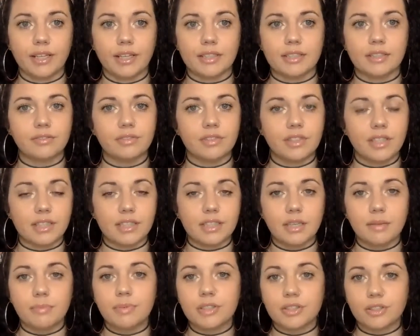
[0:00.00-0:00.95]
It
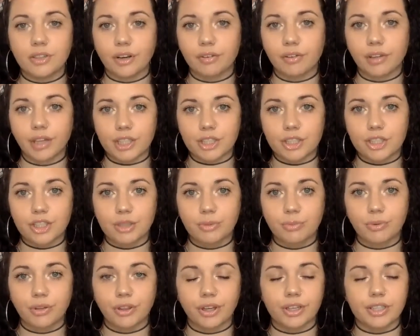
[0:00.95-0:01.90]
deepens our relationship
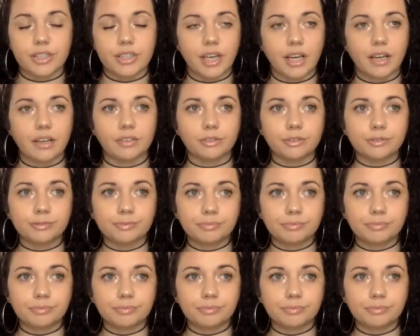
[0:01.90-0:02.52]
with ourselves.